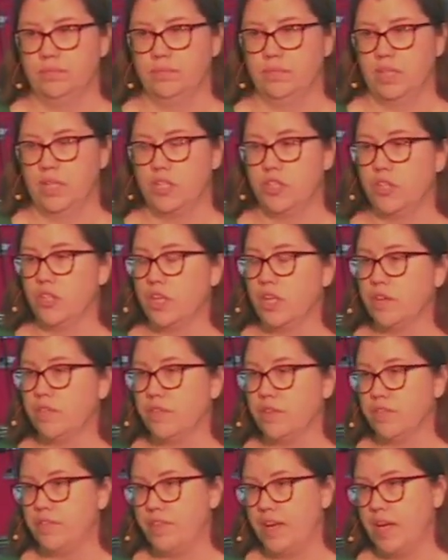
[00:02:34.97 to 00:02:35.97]
he's looking
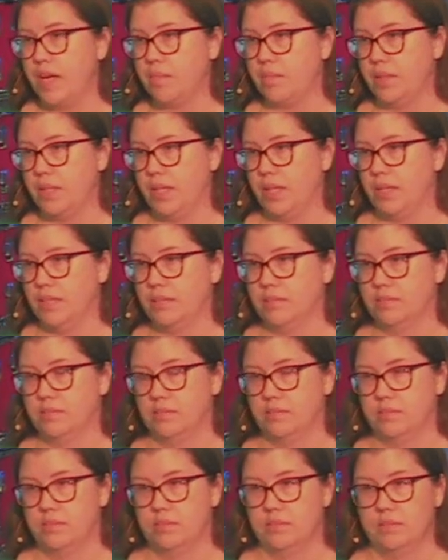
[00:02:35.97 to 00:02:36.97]
for family,
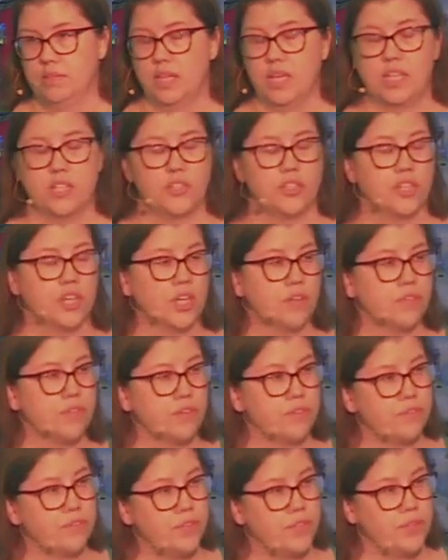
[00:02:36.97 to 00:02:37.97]
he's looking
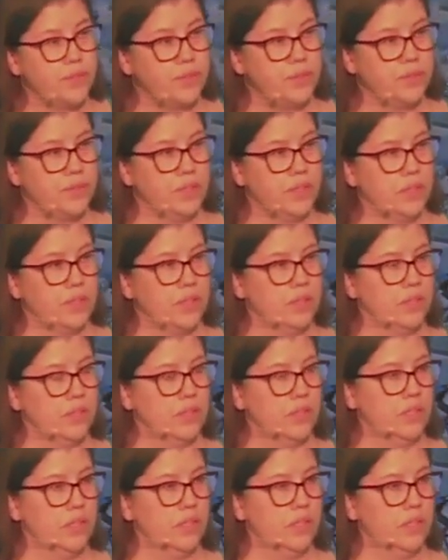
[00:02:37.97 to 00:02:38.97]
for food,
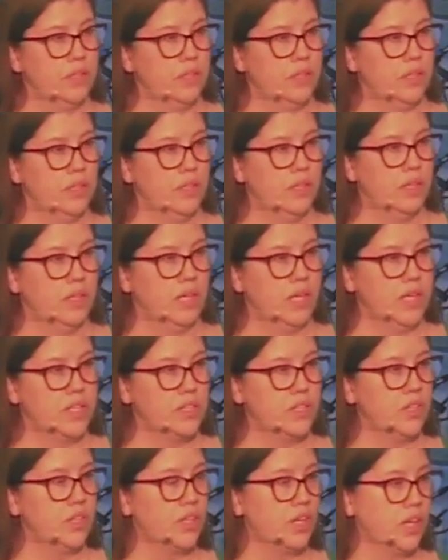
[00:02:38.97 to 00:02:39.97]
he's
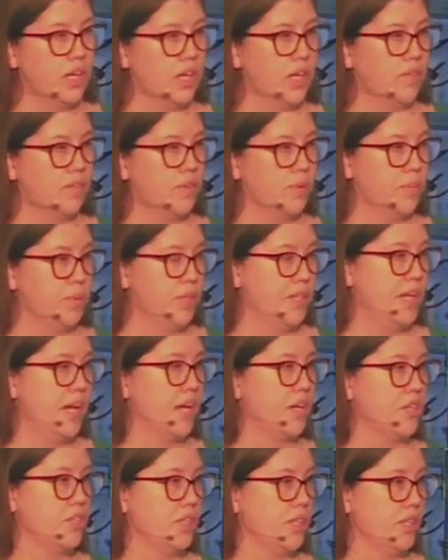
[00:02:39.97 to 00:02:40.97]
looking for
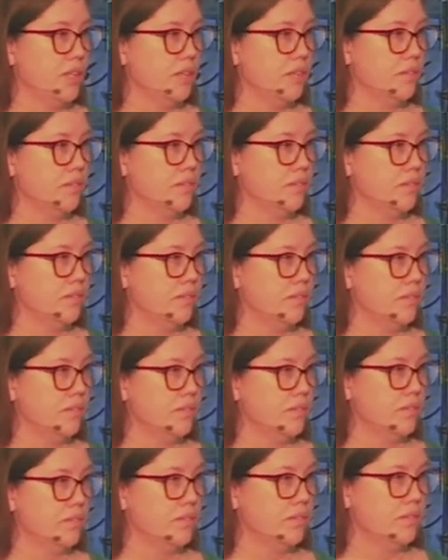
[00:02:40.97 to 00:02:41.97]
protection.
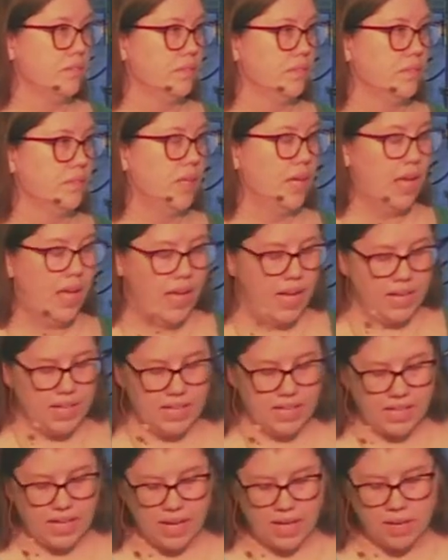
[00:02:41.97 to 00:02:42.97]
And
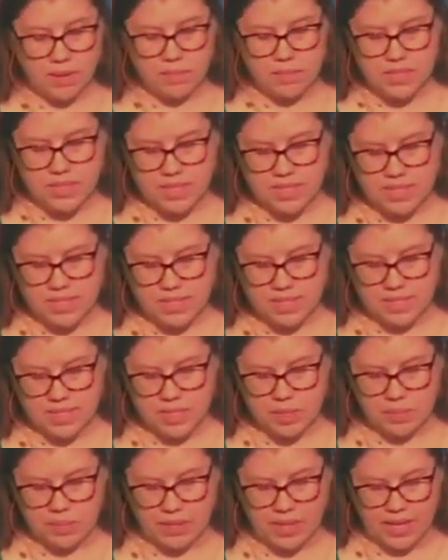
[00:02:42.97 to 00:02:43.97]
he comes into
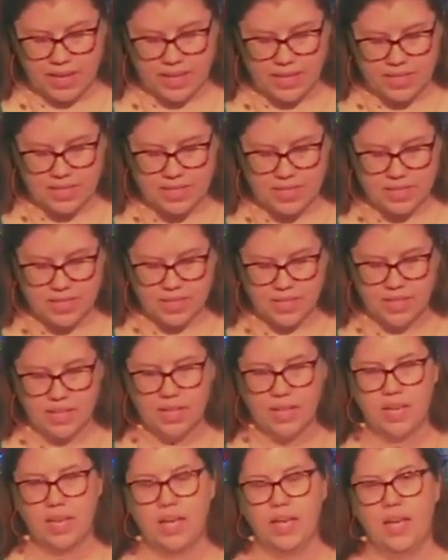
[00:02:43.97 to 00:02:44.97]
this place
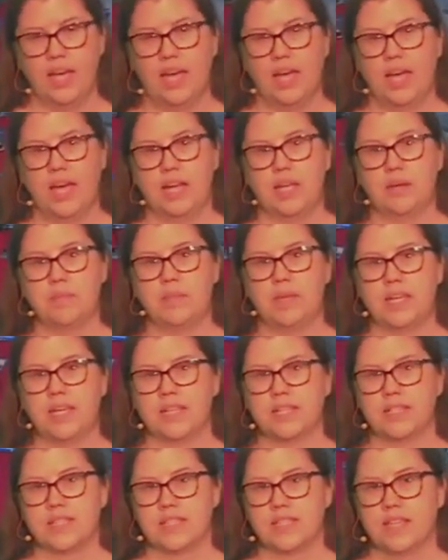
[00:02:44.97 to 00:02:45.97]
and he
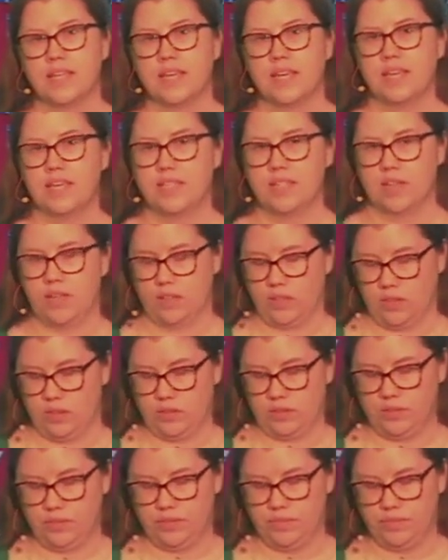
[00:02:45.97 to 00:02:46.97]
meets his
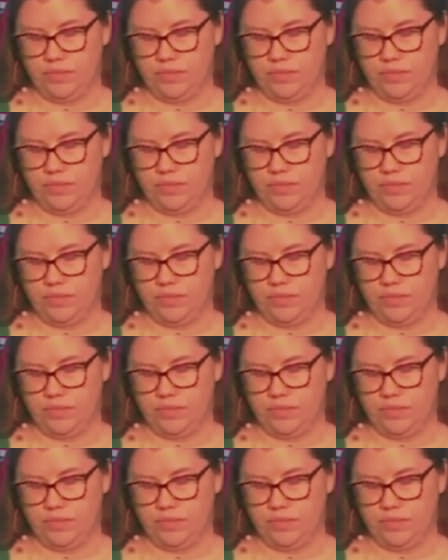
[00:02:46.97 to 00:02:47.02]
uncle.